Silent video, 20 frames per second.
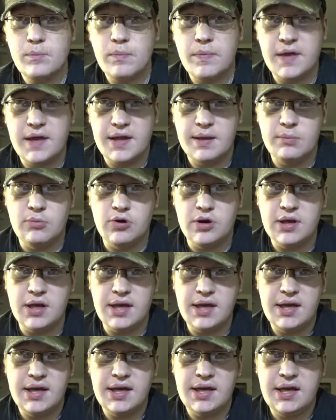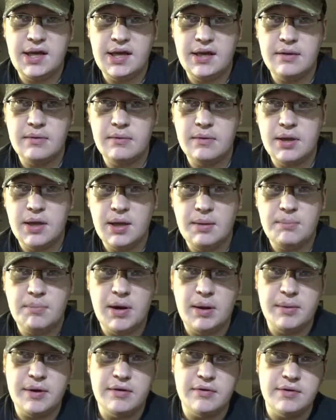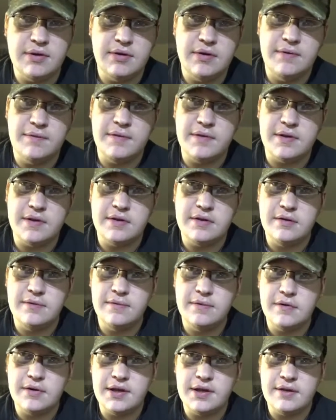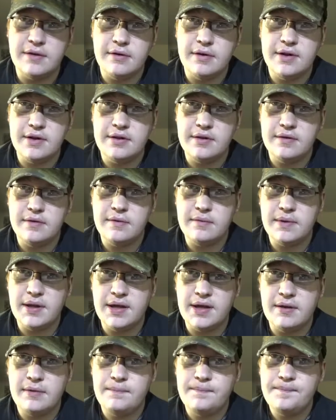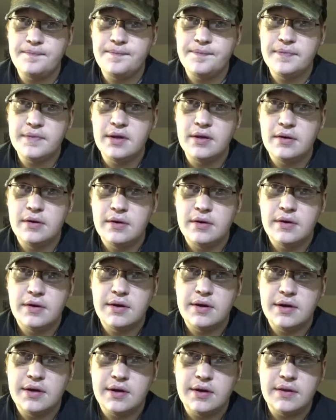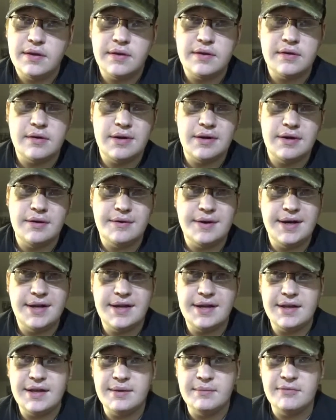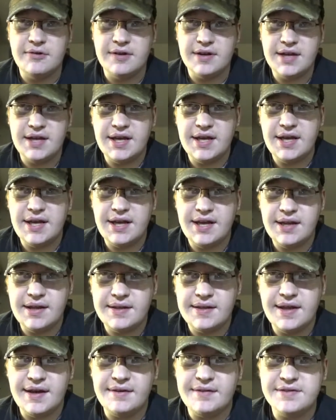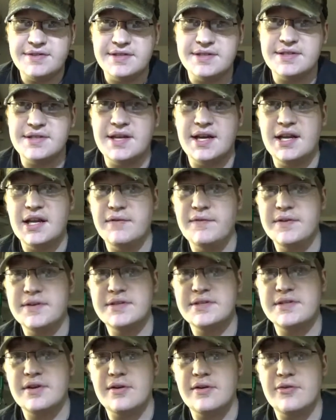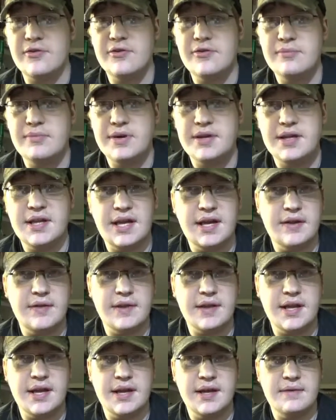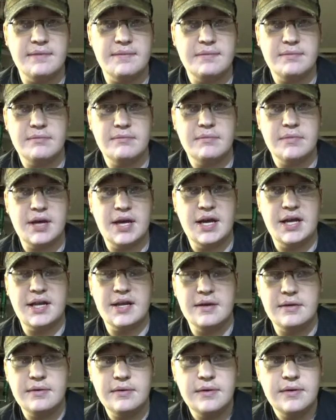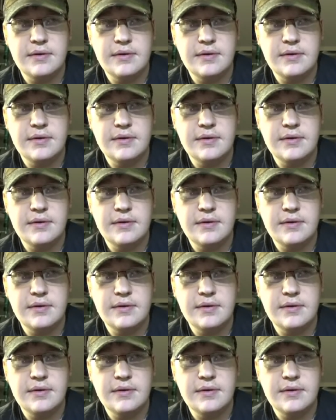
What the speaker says: the M1A, and probably going to do it for the 243 too now. 308 M1A, that was just kind of a starter, but now that I've kind of